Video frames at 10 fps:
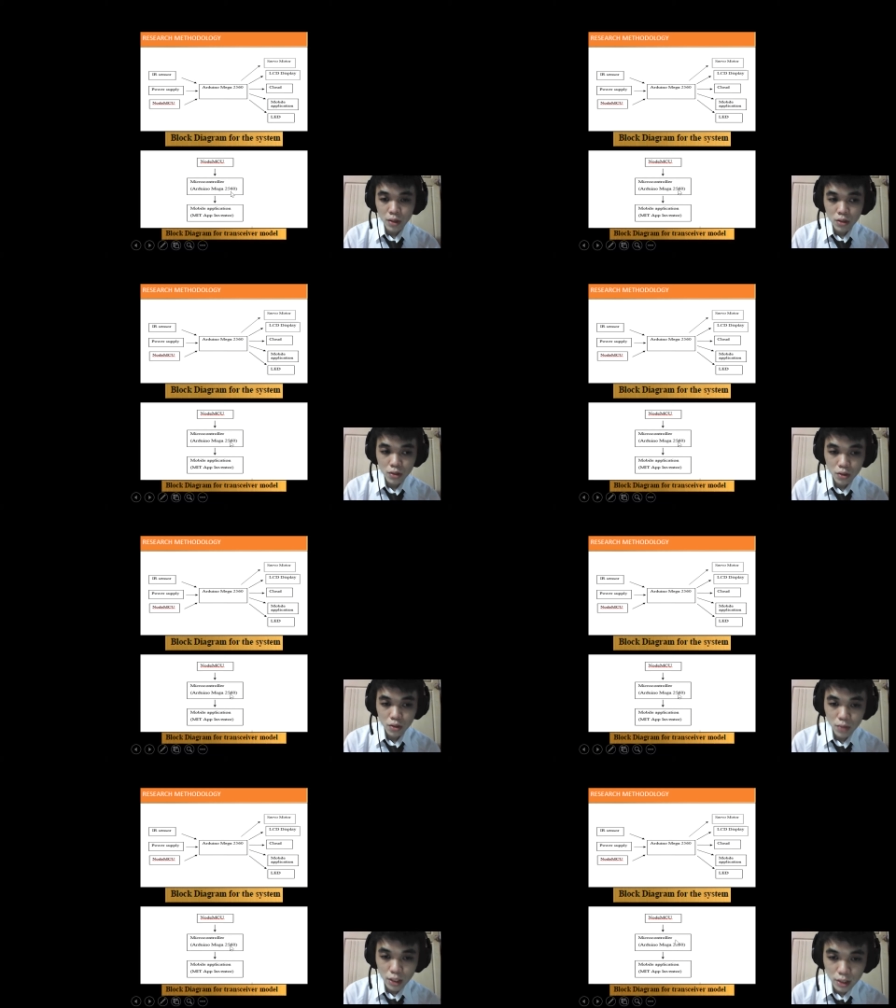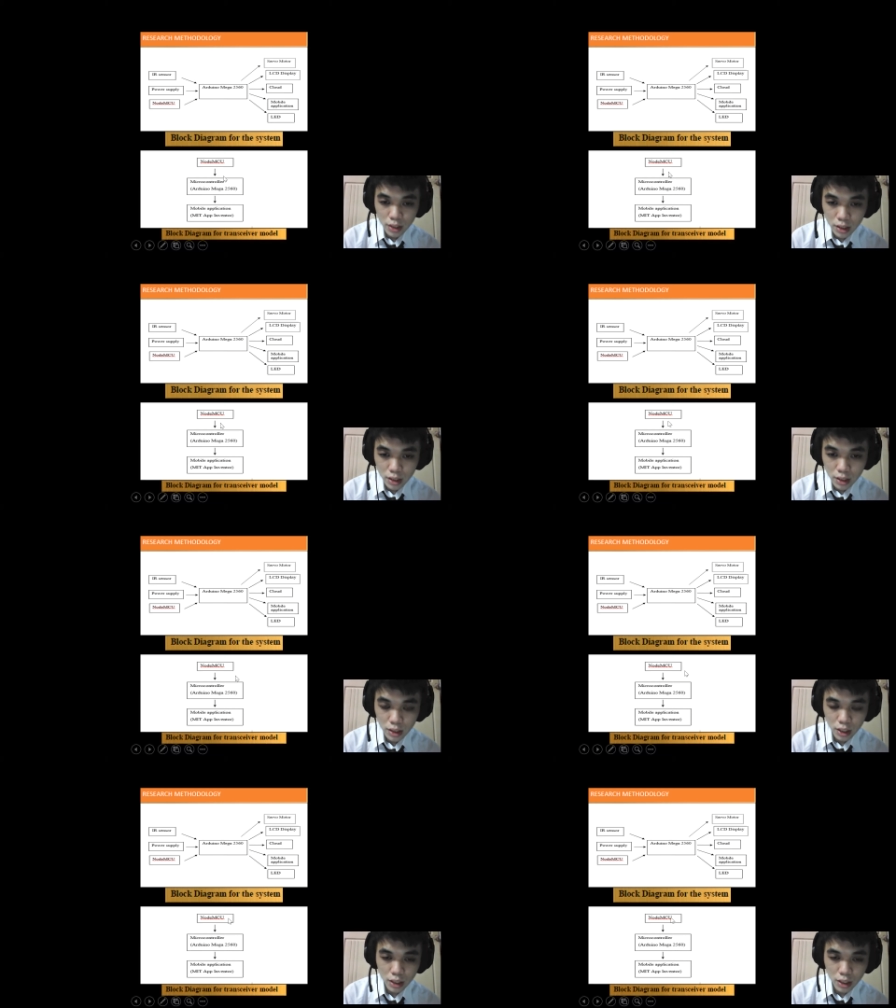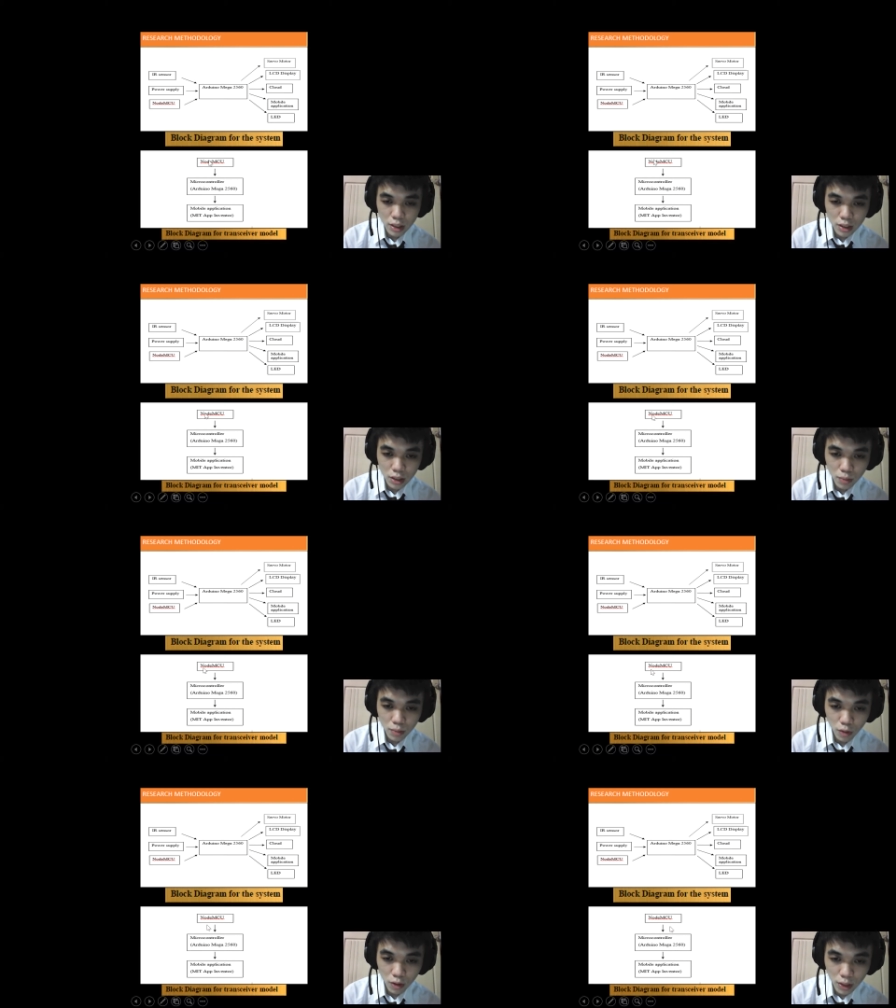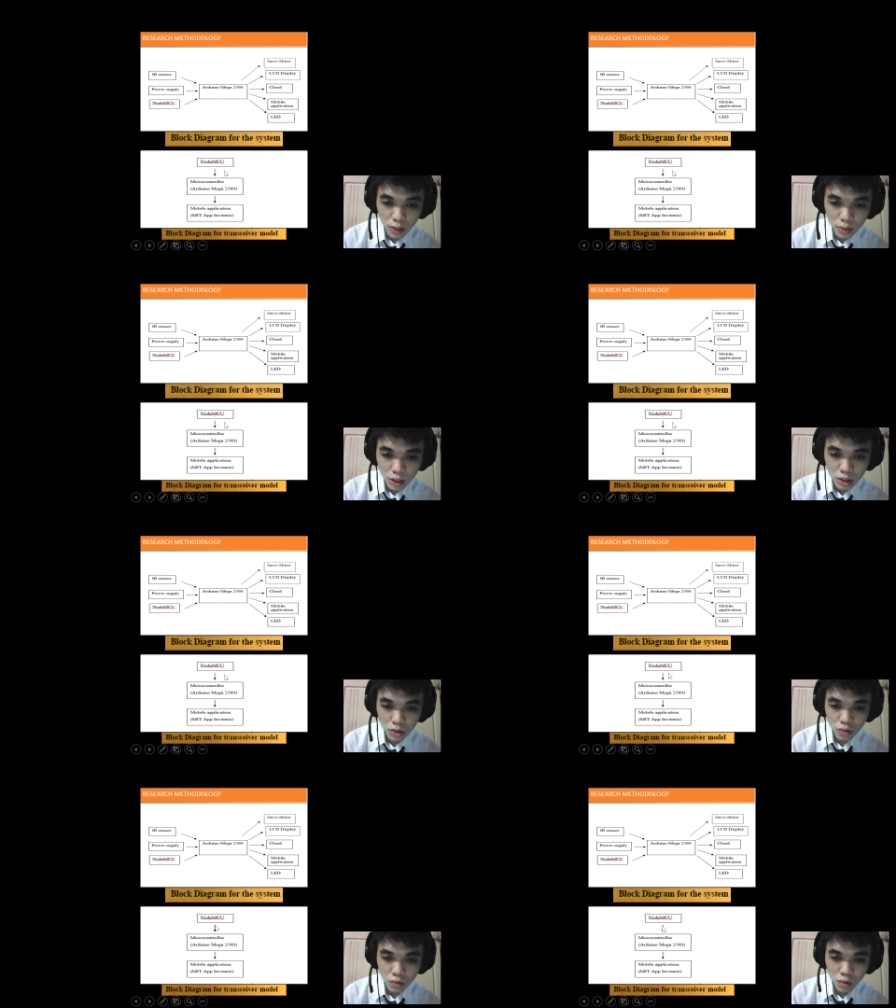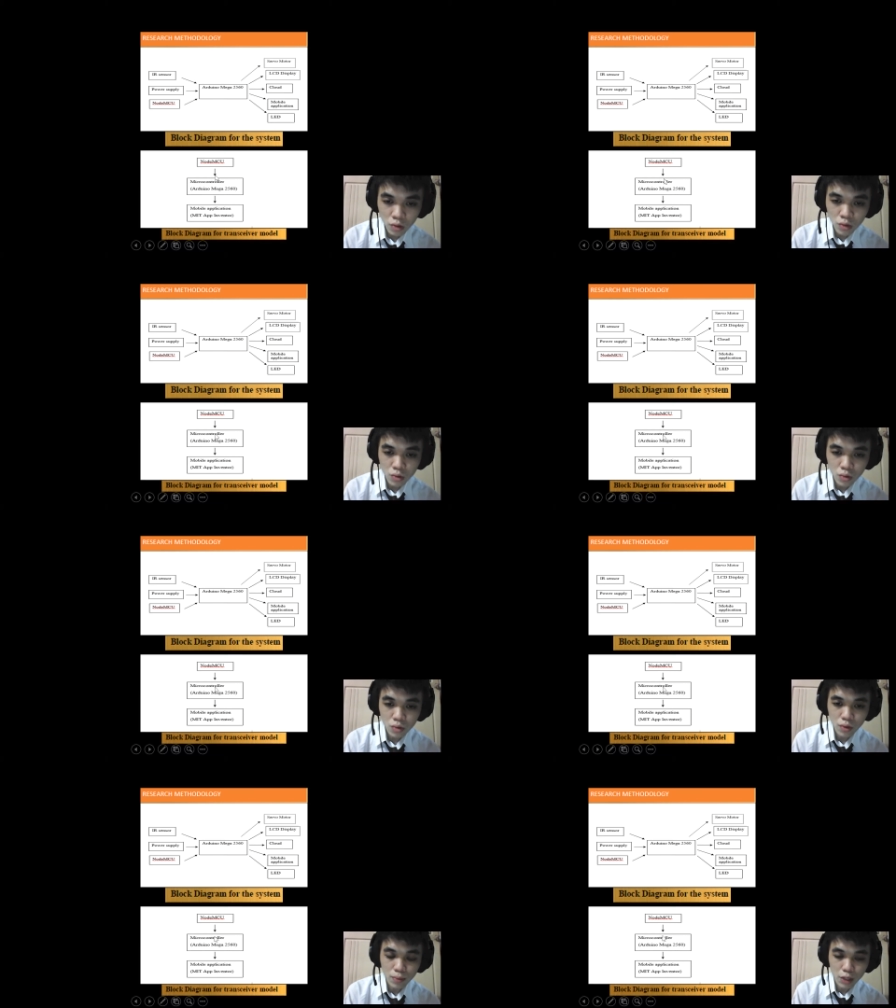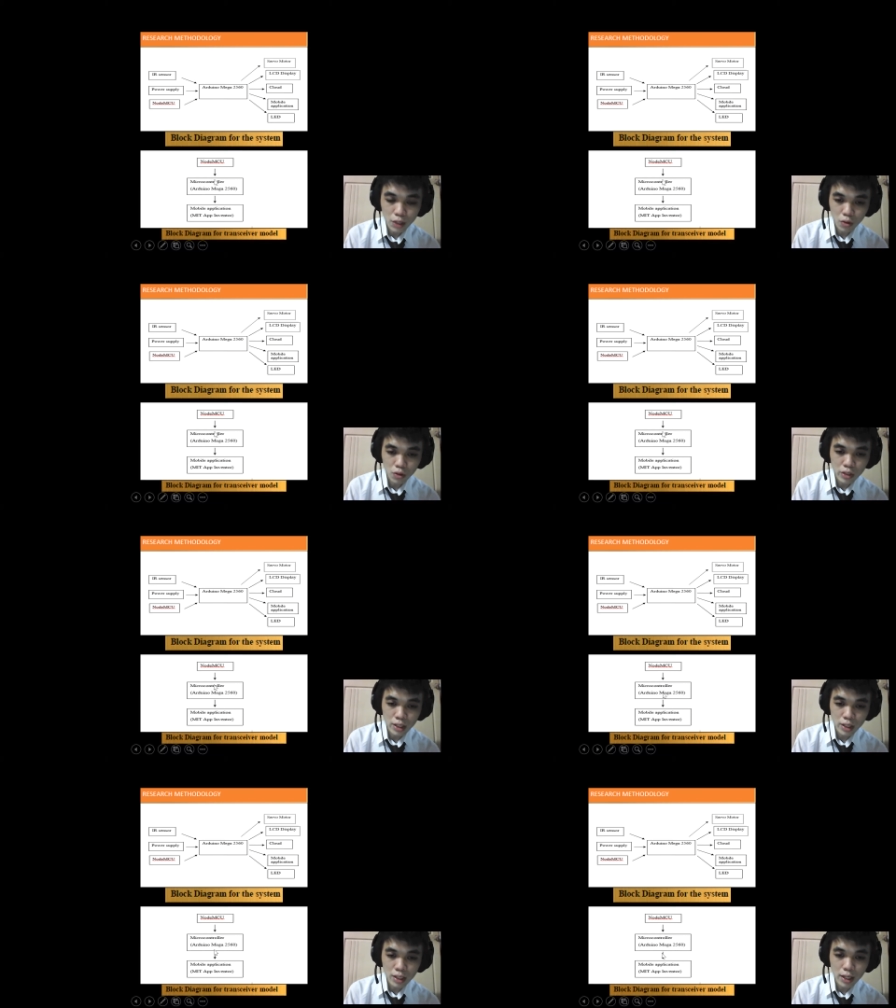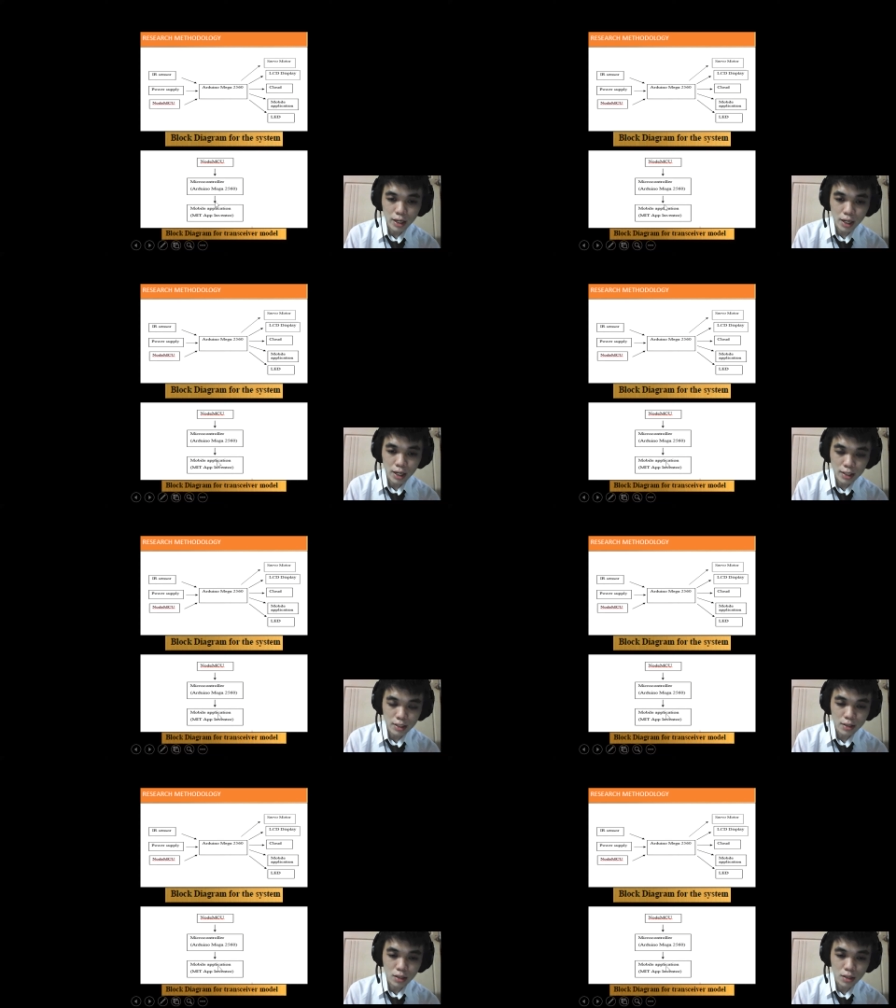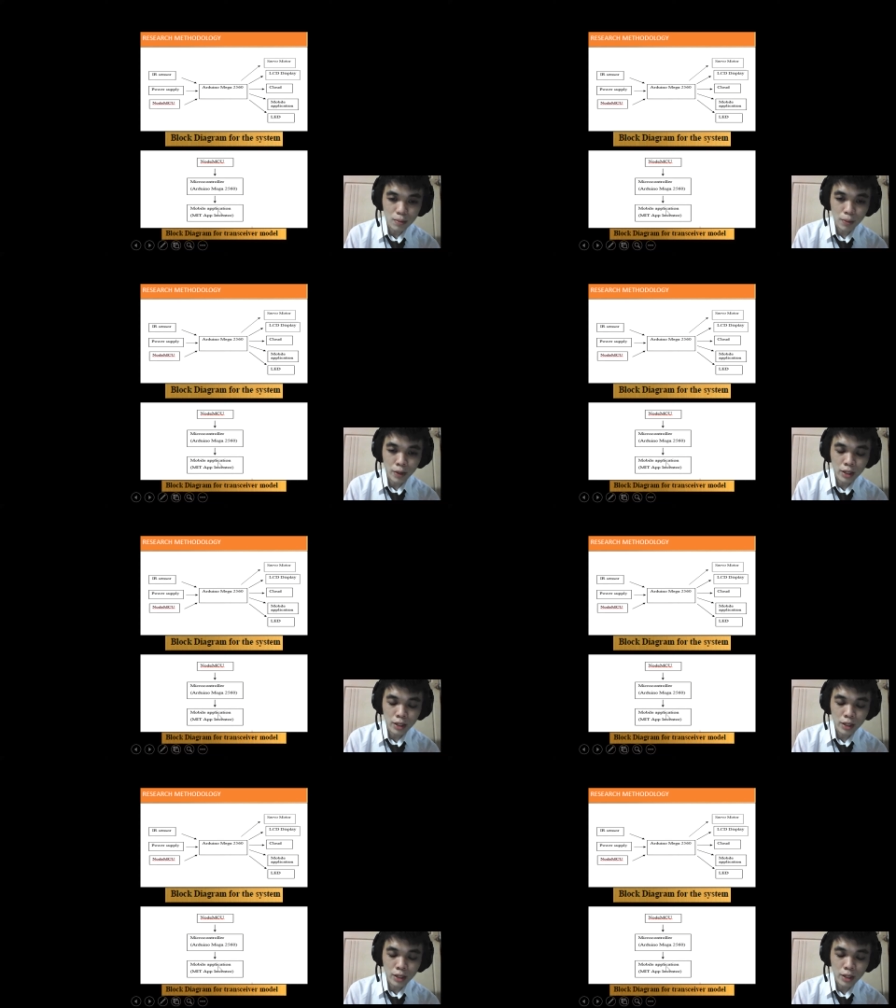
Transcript: So we can see here is the mono MCU goes to microcontroller, and last is the mobile